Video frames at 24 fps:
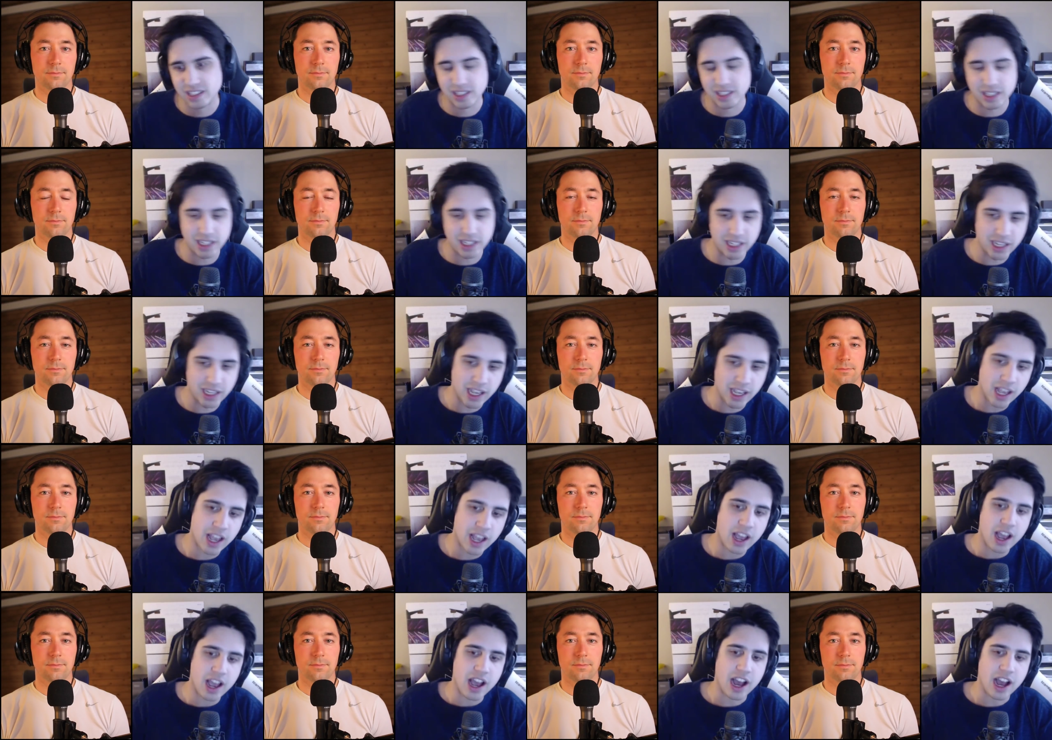Speaker 1: to this league.
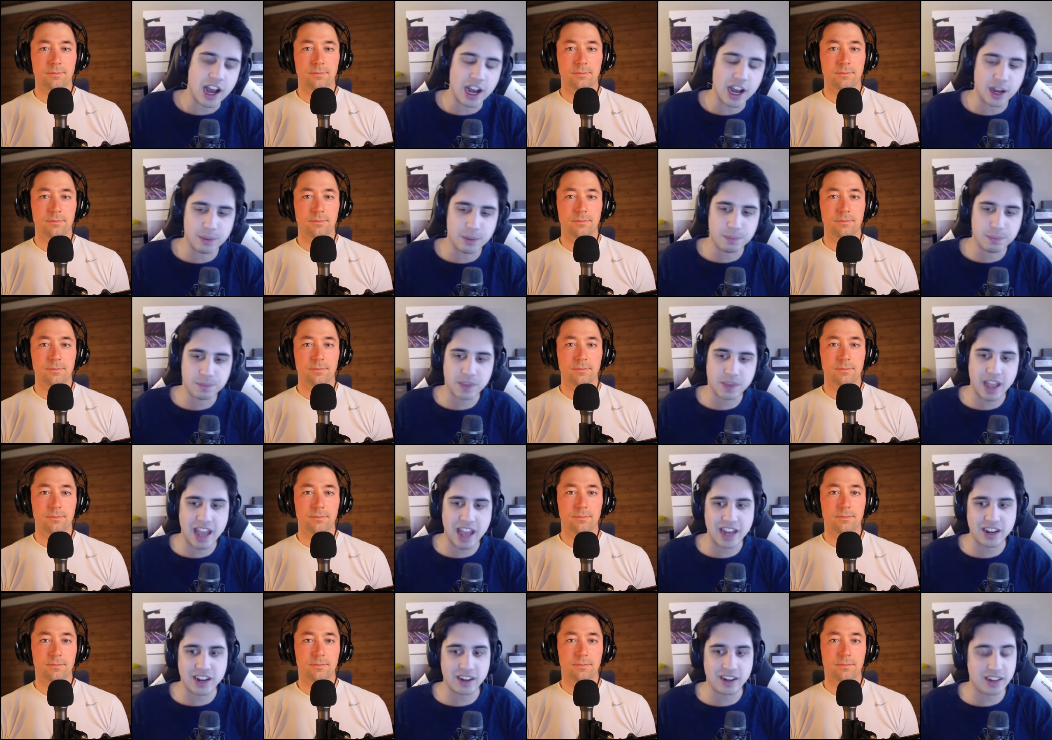Um,
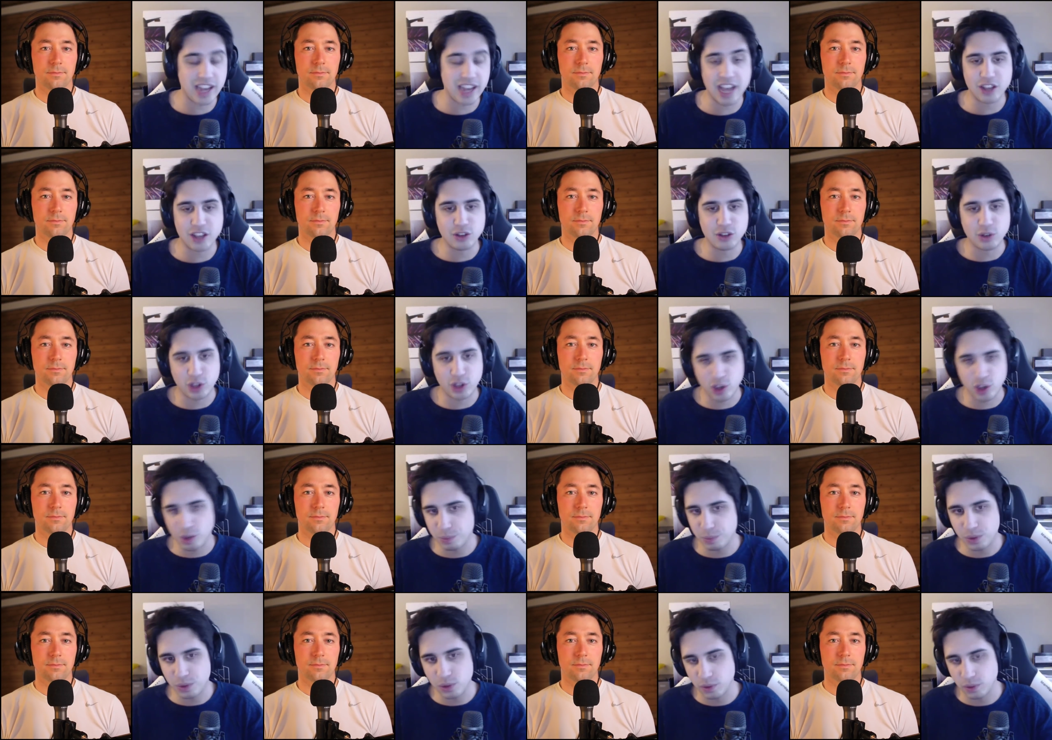and yeah, you'd
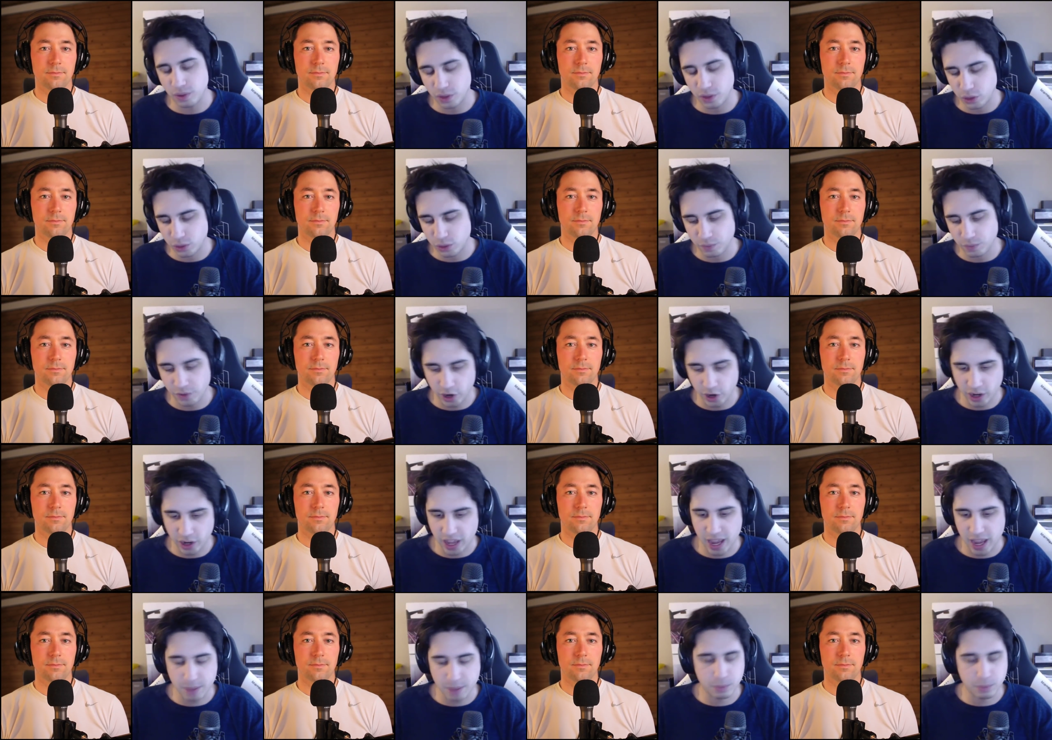queue up th- for
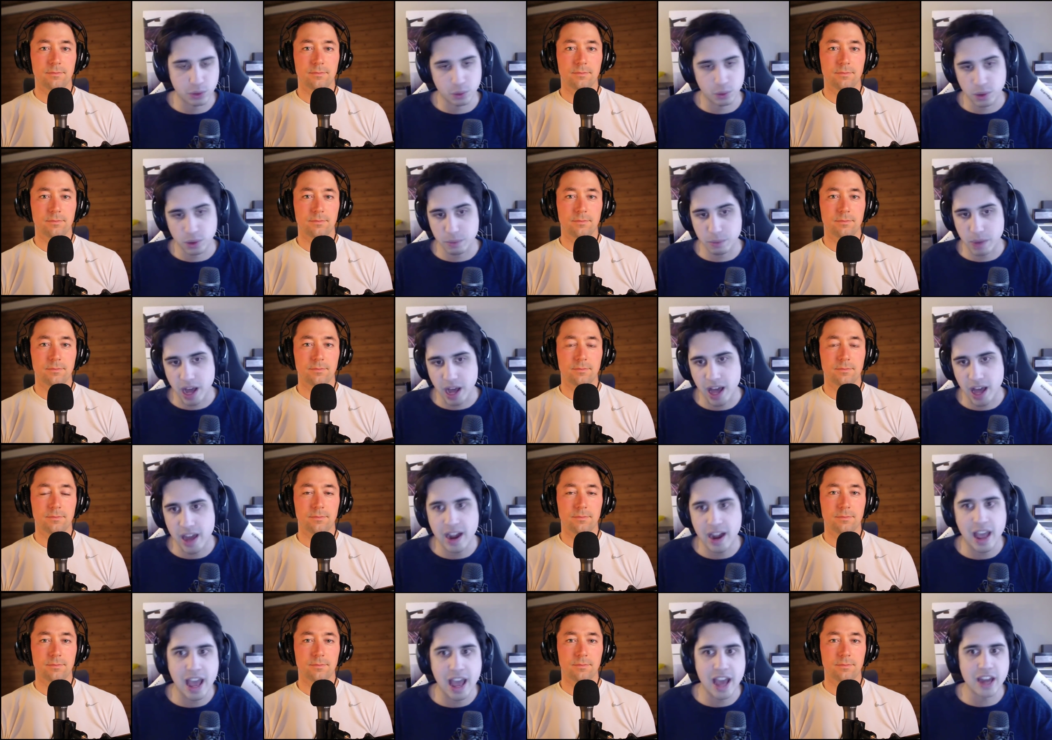a game through the
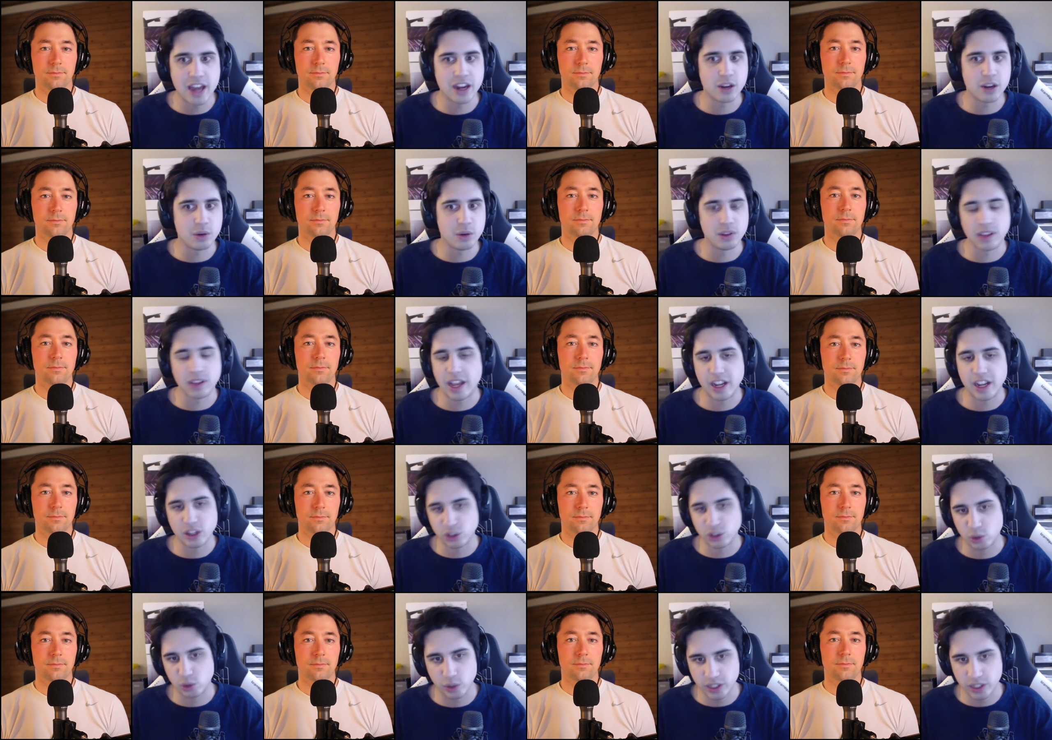bot, and it would like
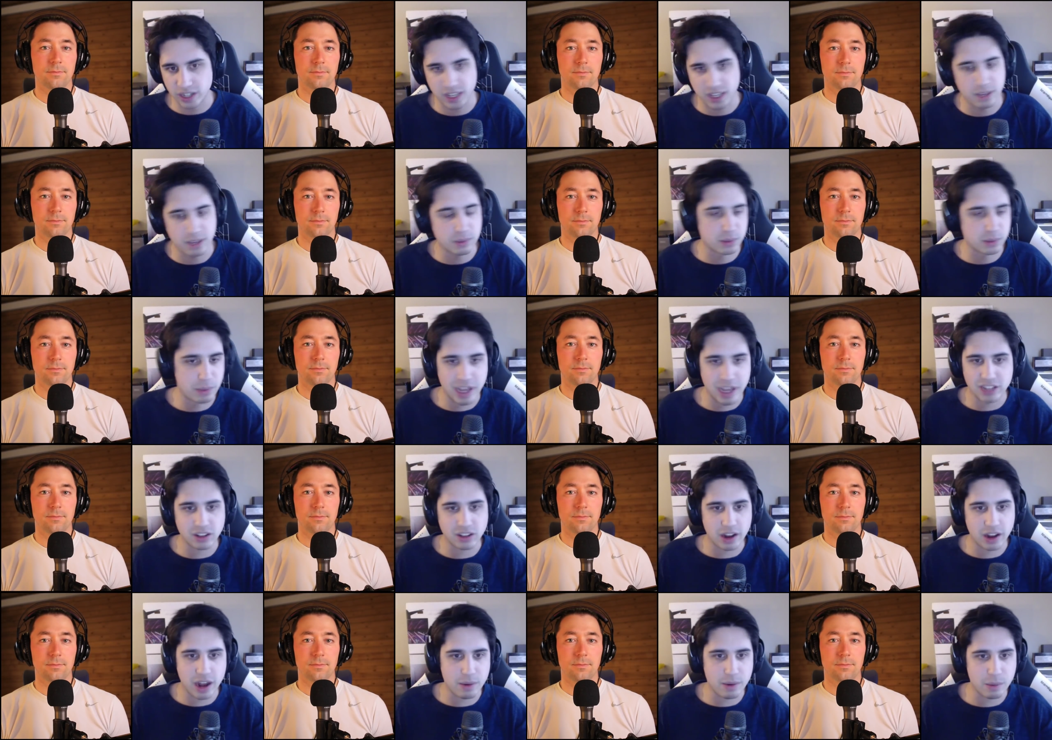assort teams
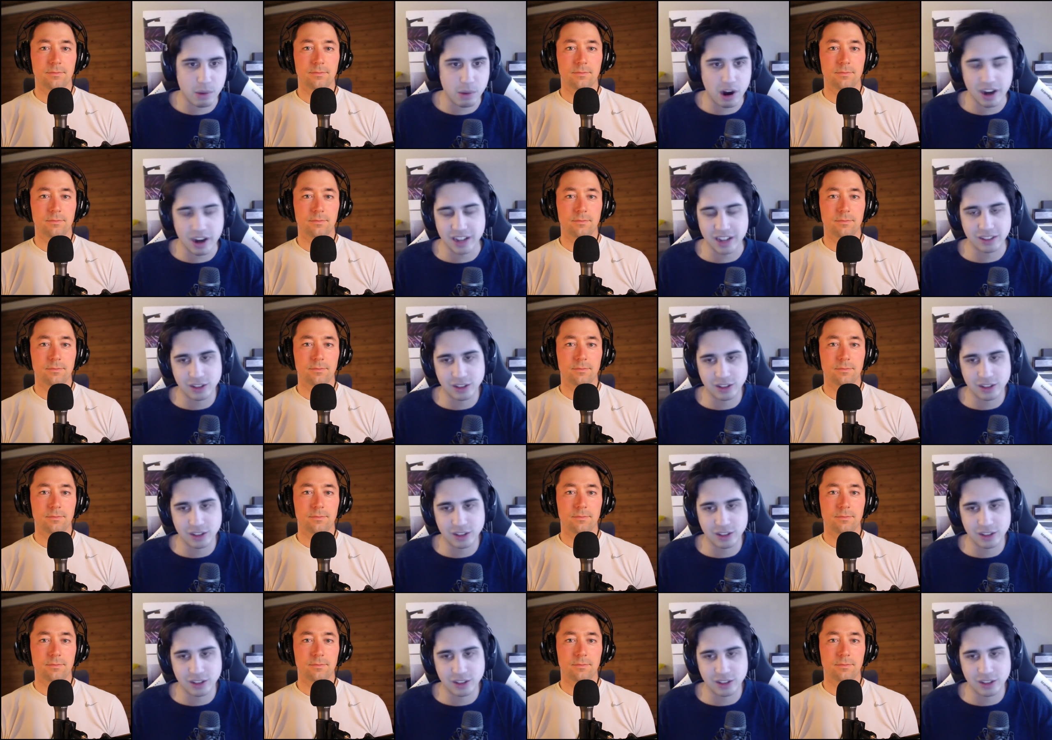based on MMR.